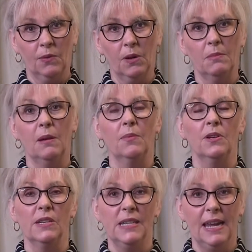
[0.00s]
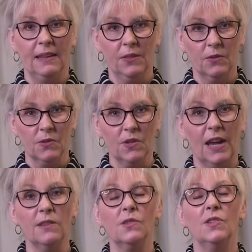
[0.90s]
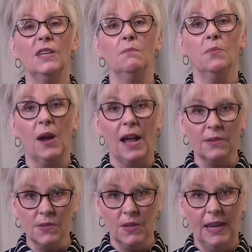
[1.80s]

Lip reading: Remember to take those nice deep breaths